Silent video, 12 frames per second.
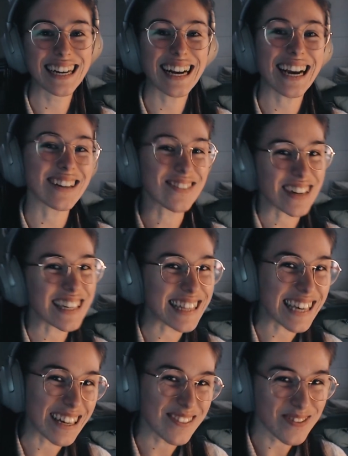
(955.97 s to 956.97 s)
and read
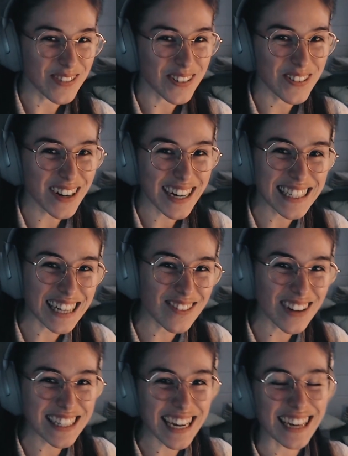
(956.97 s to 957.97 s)
them before I start my
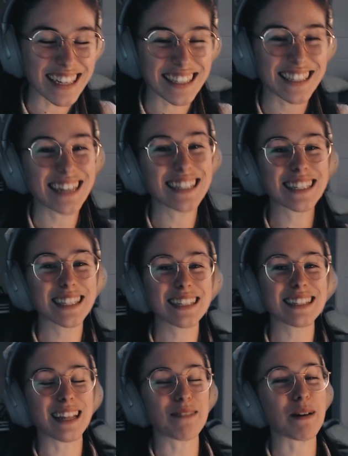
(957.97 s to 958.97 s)
day because
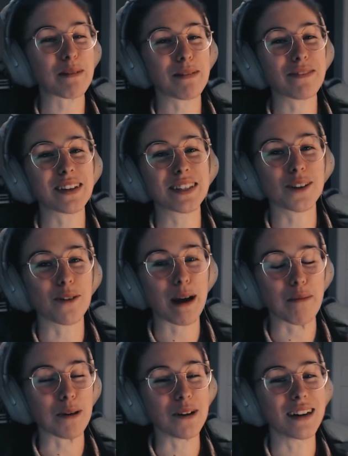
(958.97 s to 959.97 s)
they make me feel so
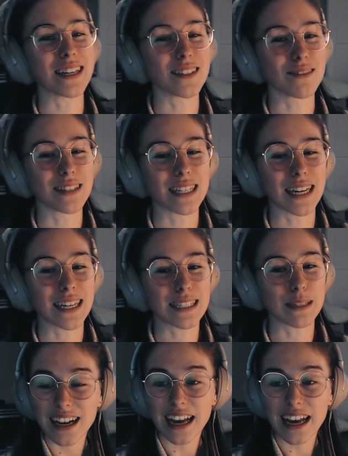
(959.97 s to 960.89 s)
happy. You guys are really nice to me.